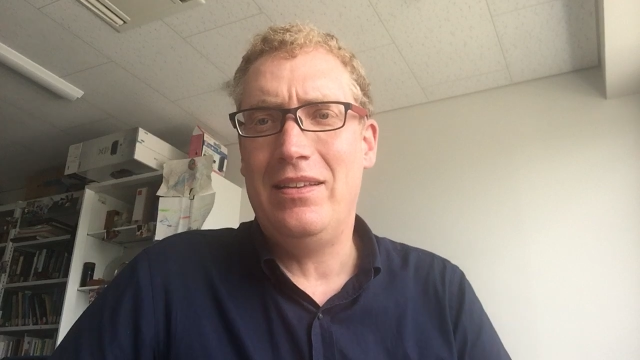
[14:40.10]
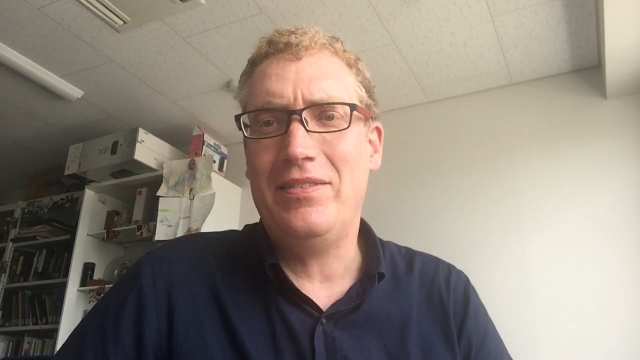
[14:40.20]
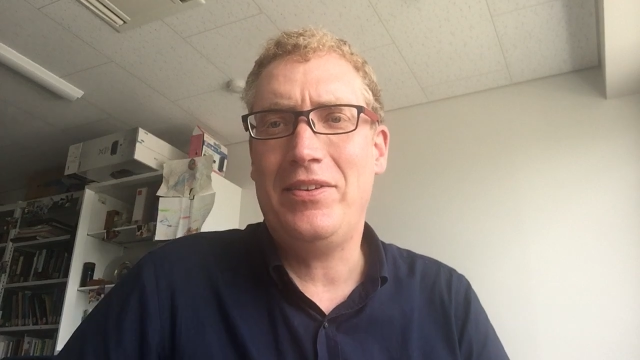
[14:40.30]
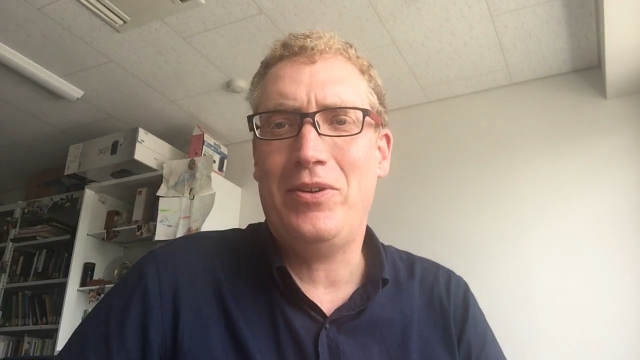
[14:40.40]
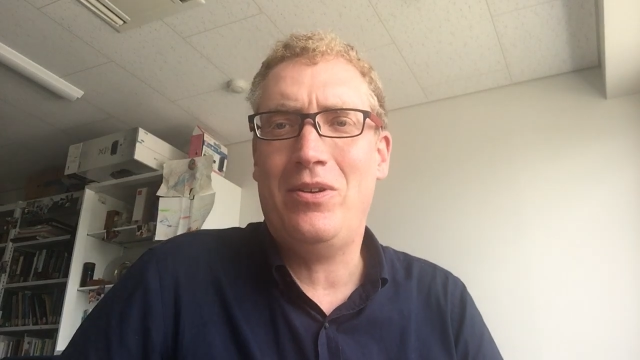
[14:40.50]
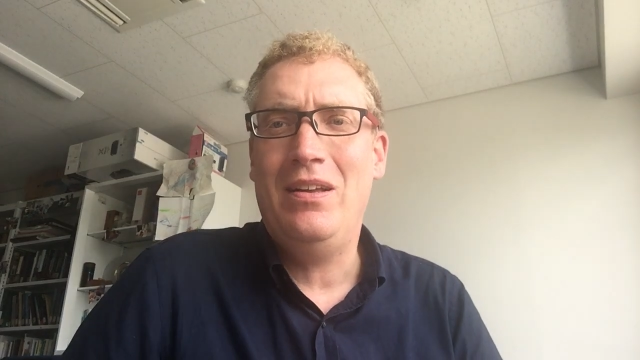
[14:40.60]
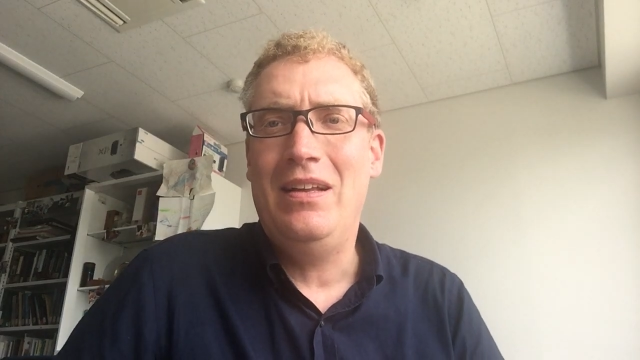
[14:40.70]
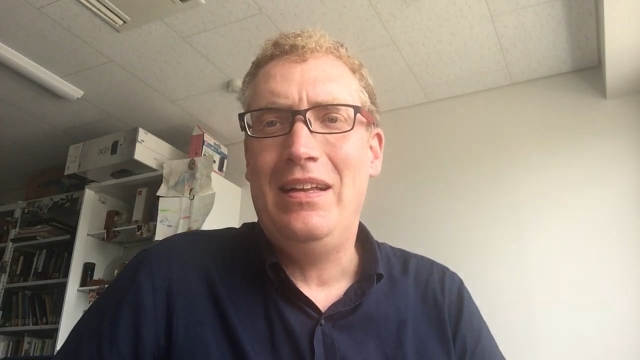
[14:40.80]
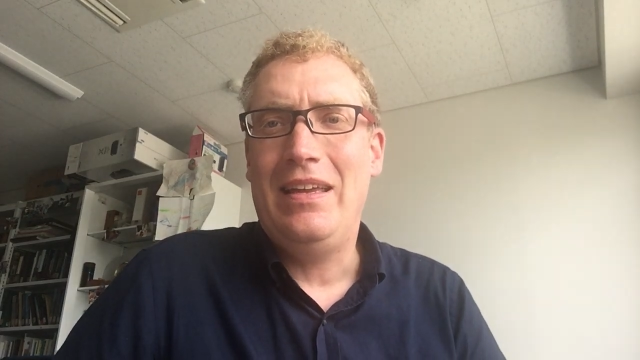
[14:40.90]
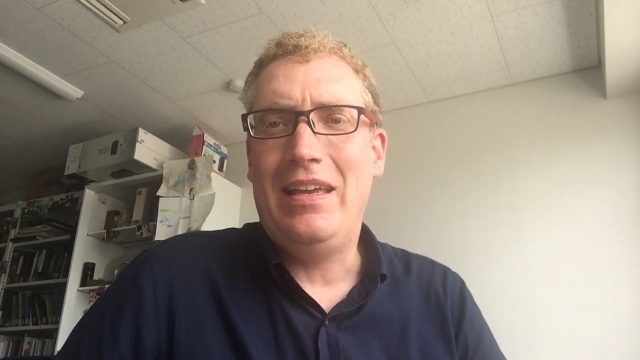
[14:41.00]
So
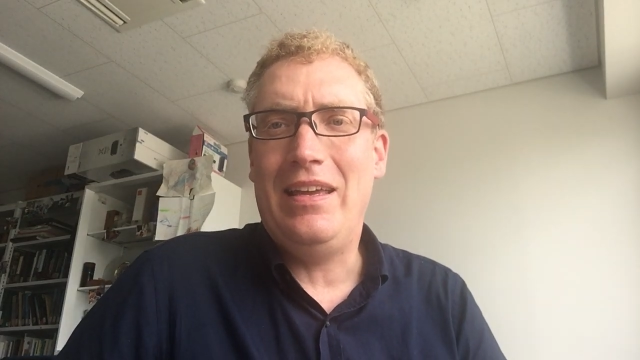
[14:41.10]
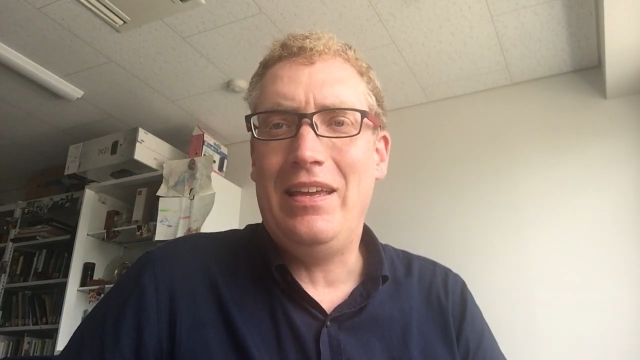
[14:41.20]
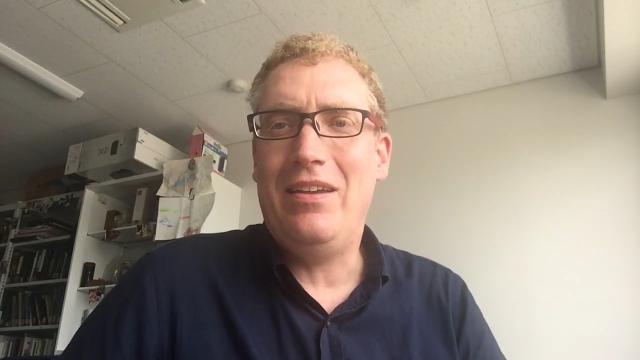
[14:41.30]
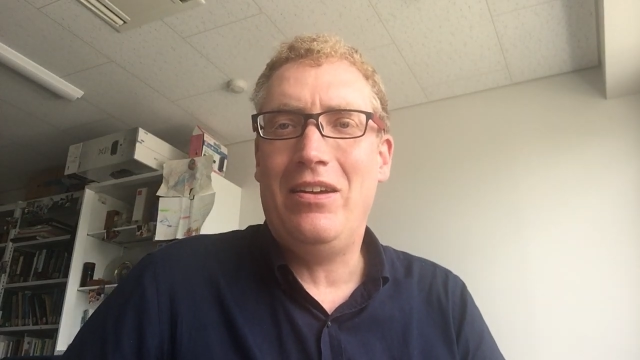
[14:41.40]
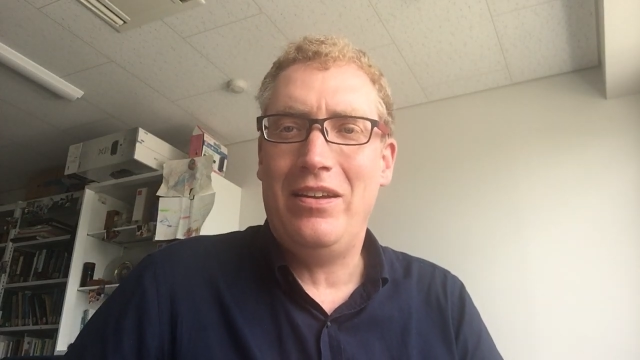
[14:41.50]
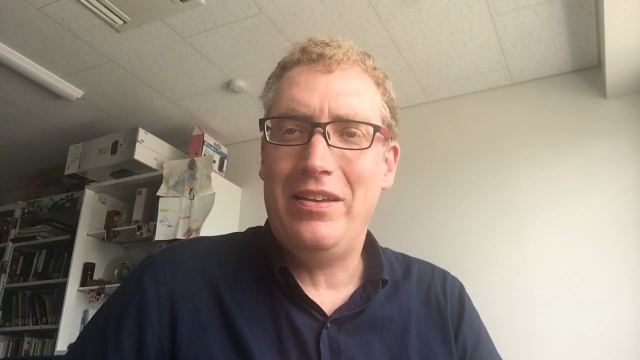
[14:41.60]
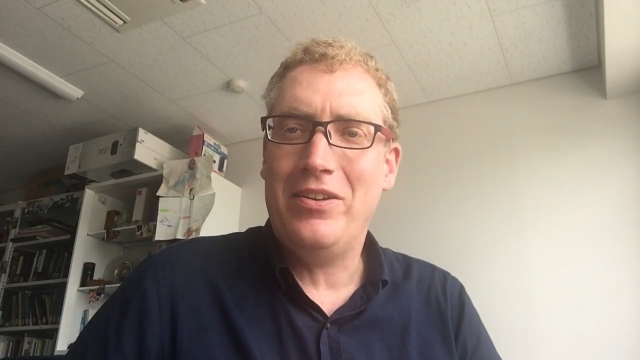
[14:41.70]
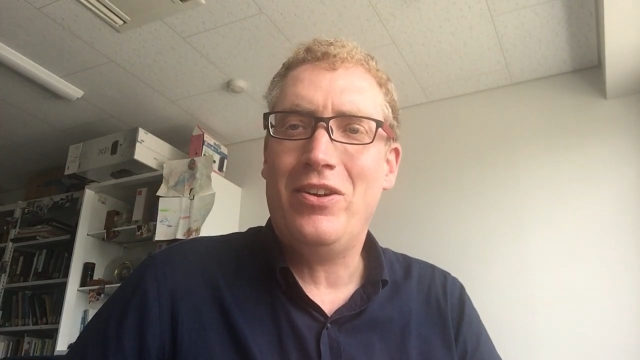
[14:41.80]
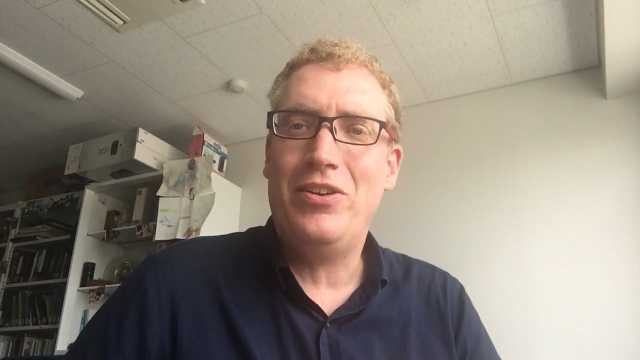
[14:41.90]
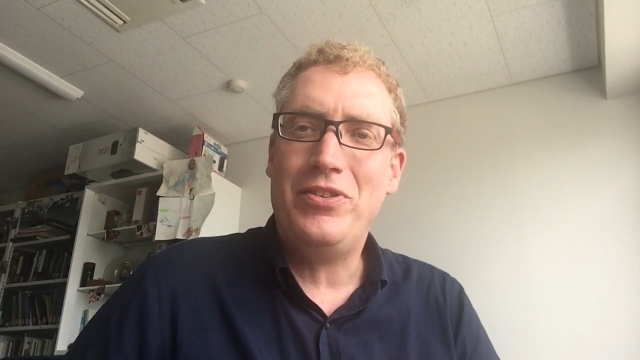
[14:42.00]
in
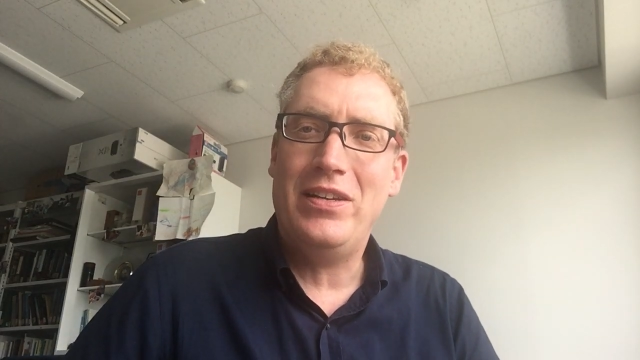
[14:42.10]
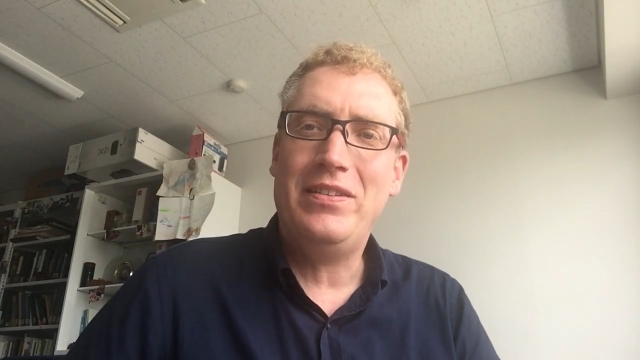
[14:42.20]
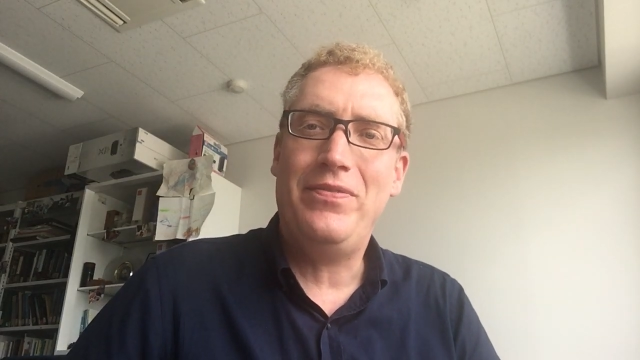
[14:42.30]
contrast,